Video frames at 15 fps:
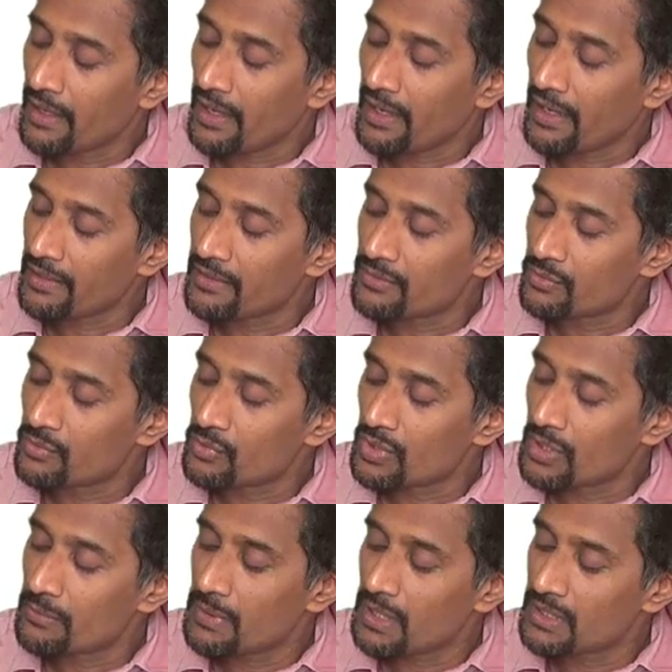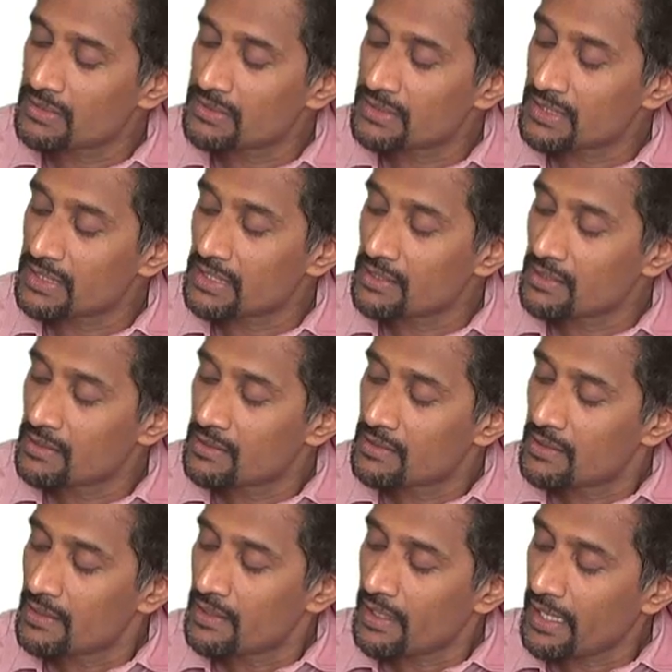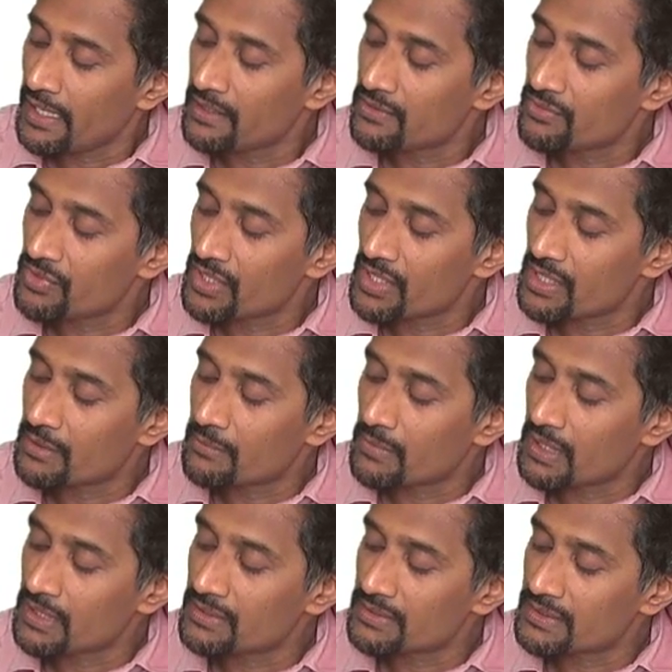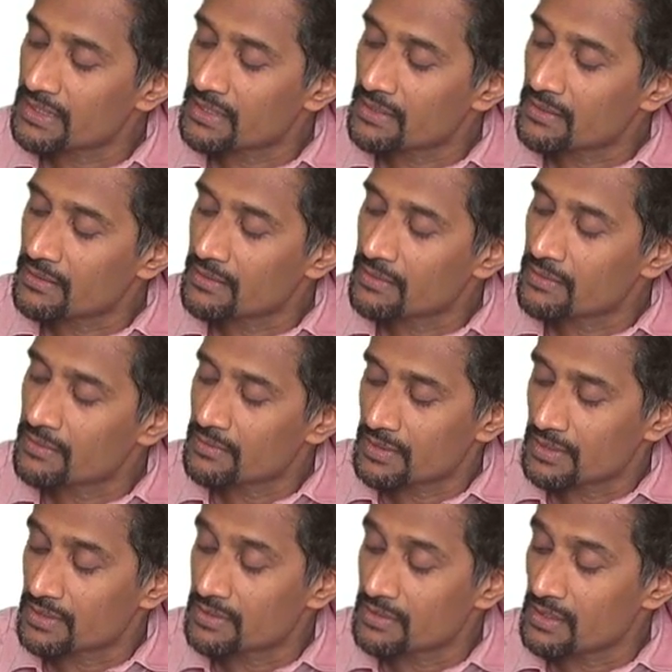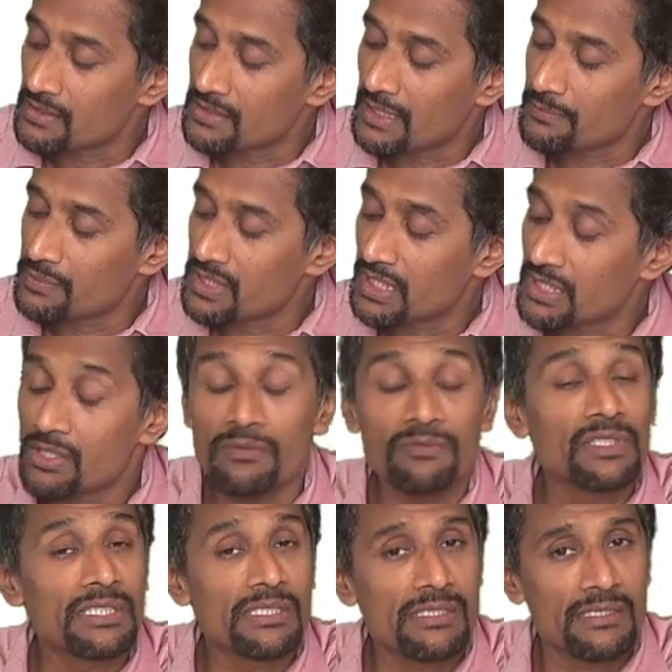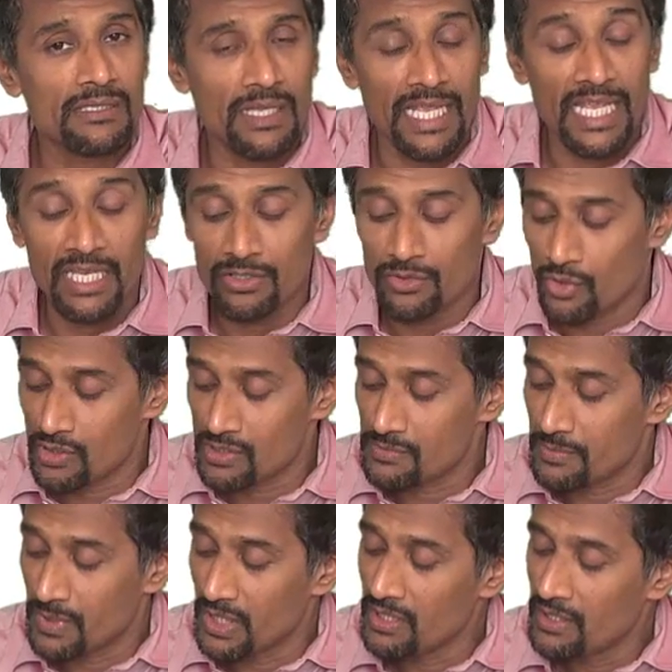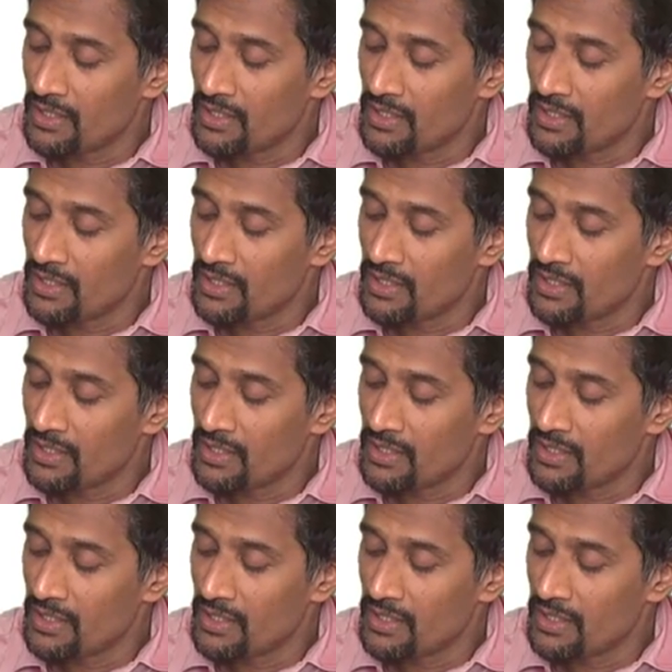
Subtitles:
and 2, C, and 3, C. This is the subset of this A cross B.